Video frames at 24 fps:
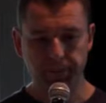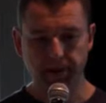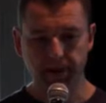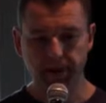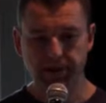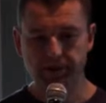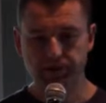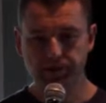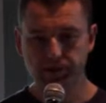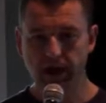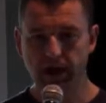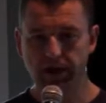
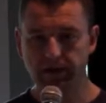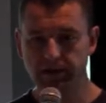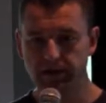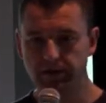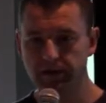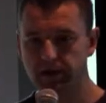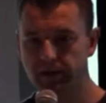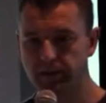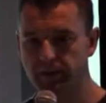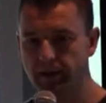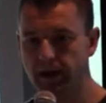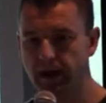
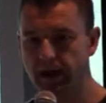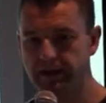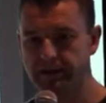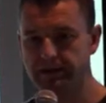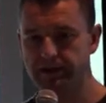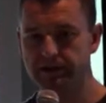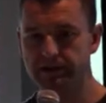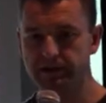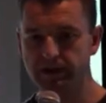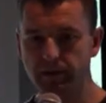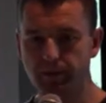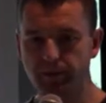extracted them
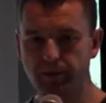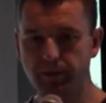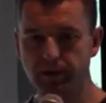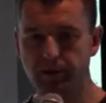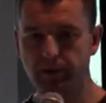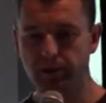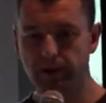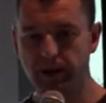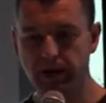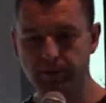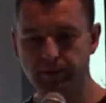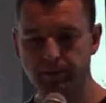as a
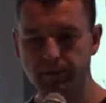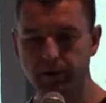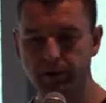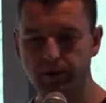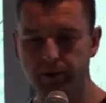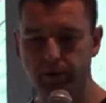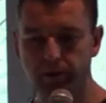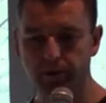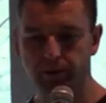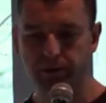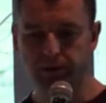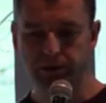separate
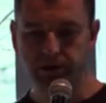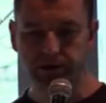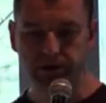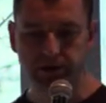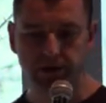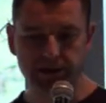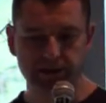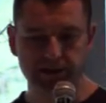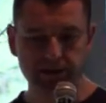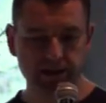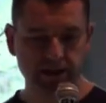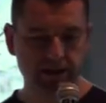library, which
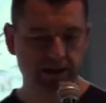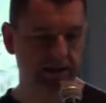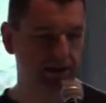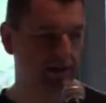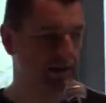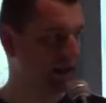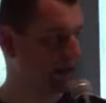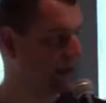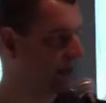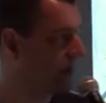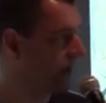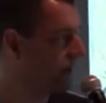
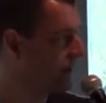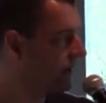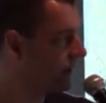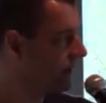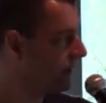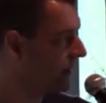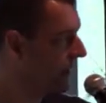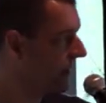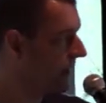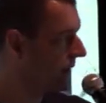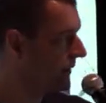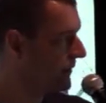exists in the
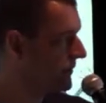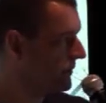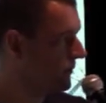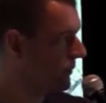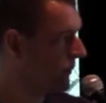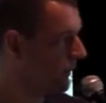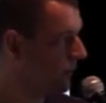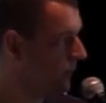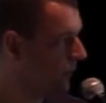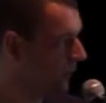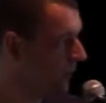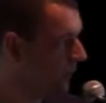Kate's
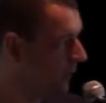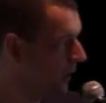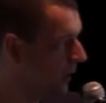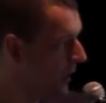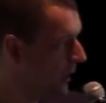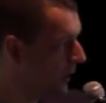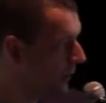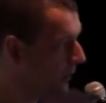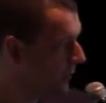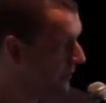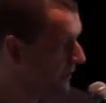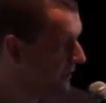repo,
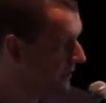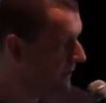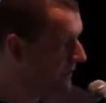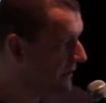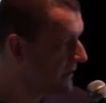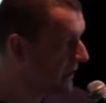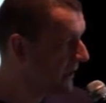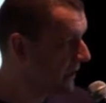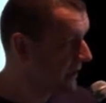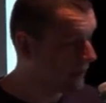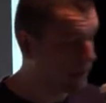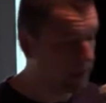which
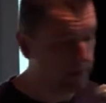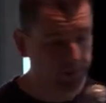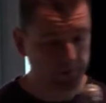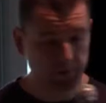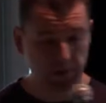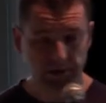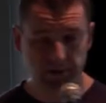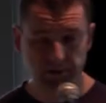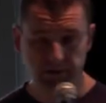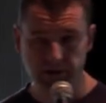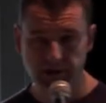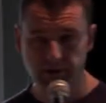is CLI
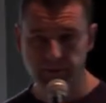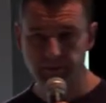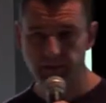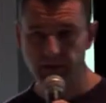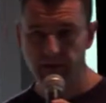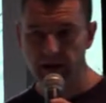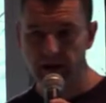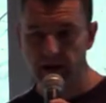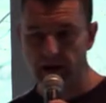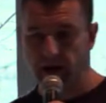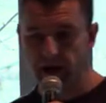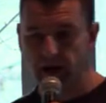runtime.
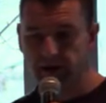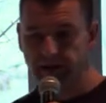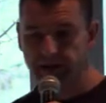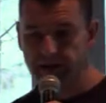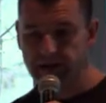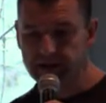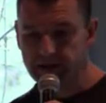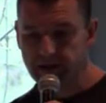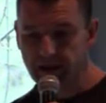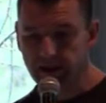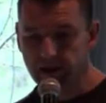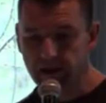The
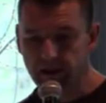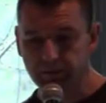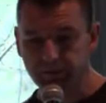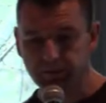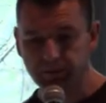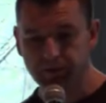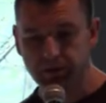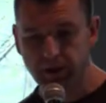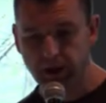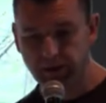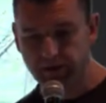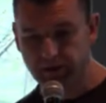
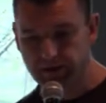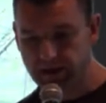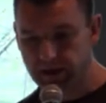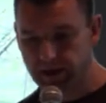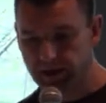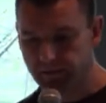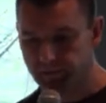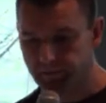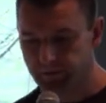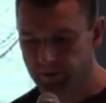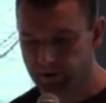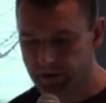CLI
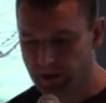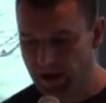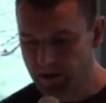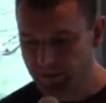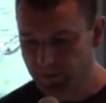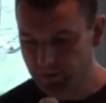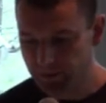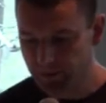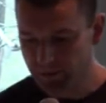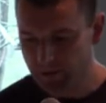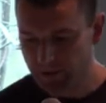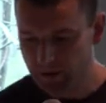runtime
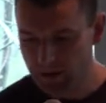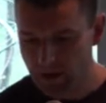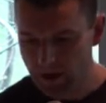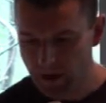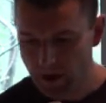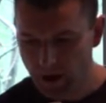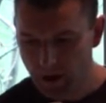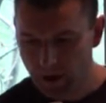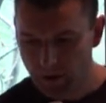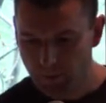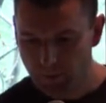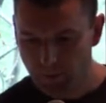library
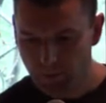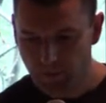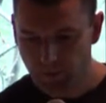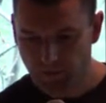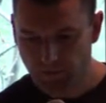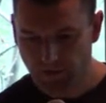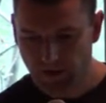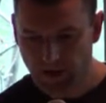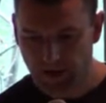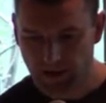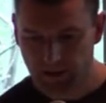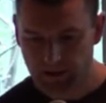
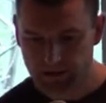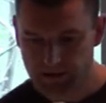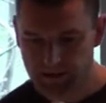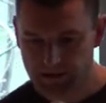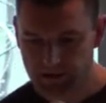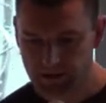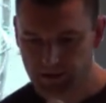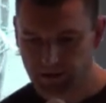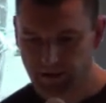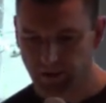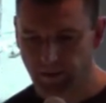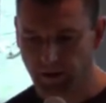
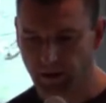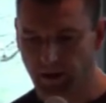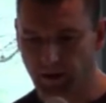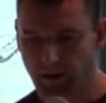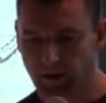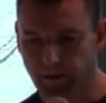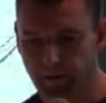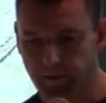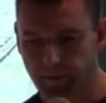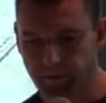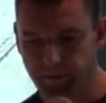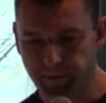provides
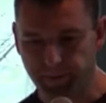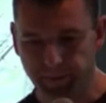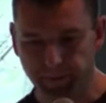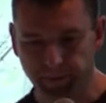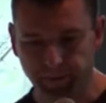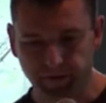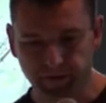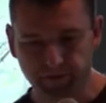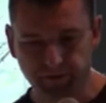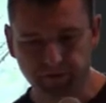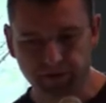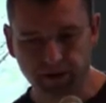
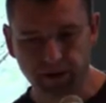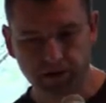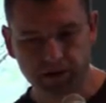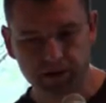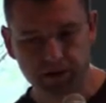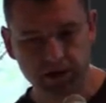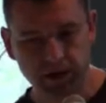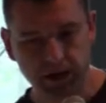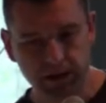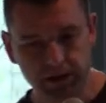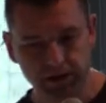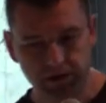
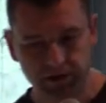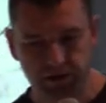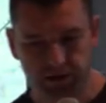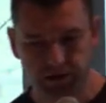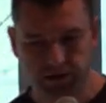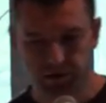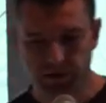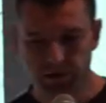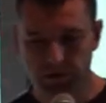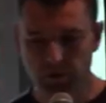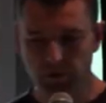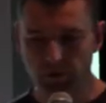
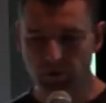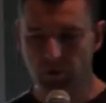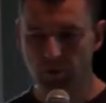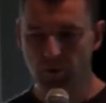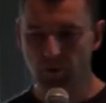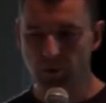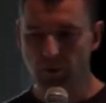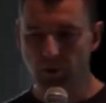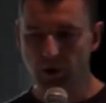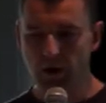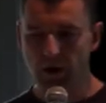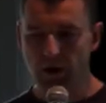functionalities
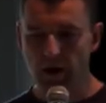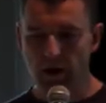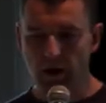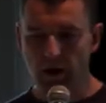to